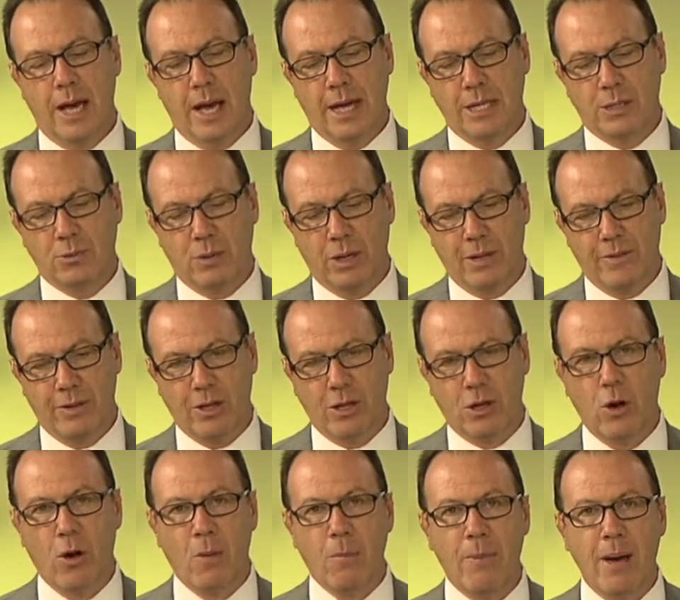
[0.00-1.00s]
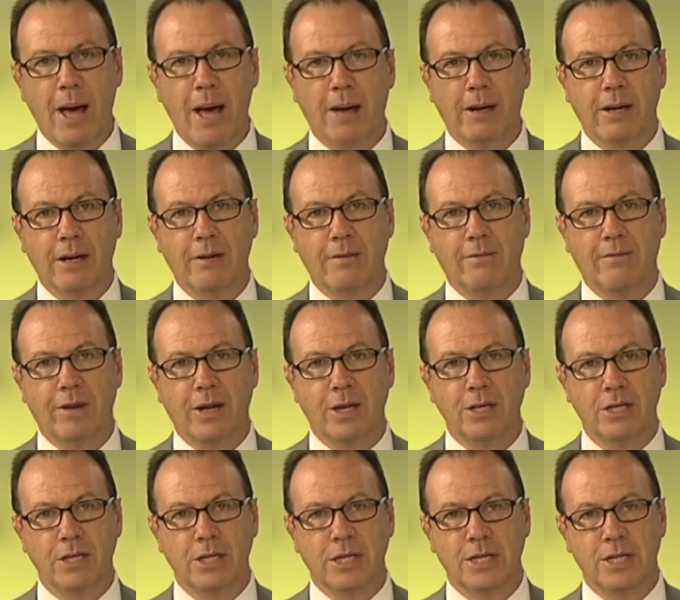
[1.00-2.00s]
it's whatever the compounding
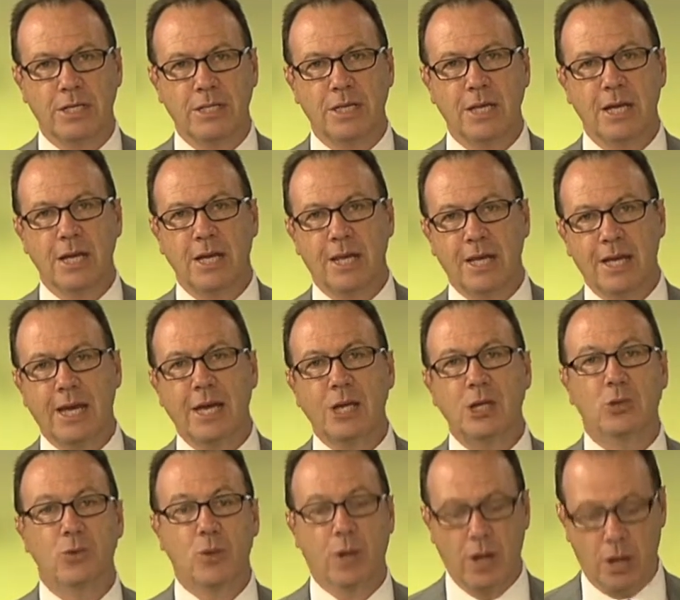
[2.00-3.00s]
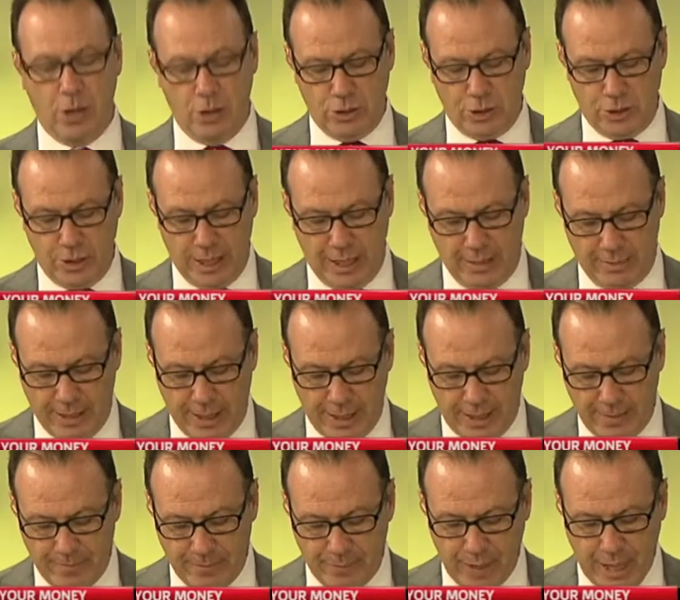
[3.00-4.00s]
inflation is, the issuer owes you that money.